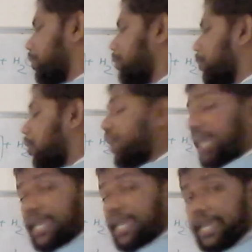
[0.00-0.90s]
you know
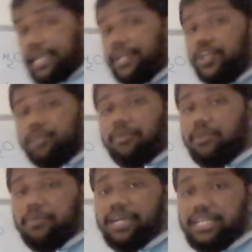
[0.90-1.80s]
Ka 10 to the
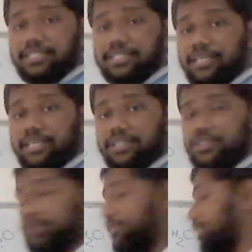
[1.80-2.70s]
power minus 6.
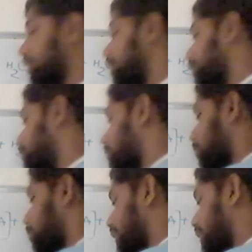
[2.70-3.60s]
So basically you
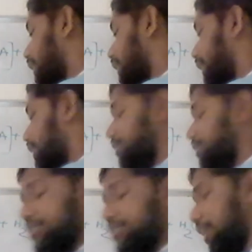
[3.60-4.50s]
know pKa, this
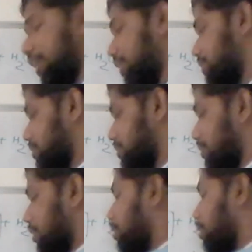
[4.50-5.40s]
is
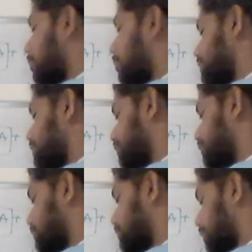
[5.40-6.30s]

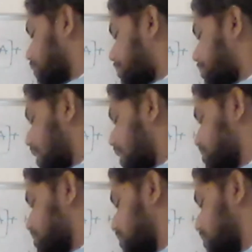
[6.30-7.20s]
6.00
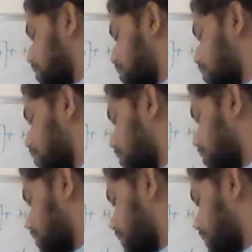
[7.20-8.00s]
plus log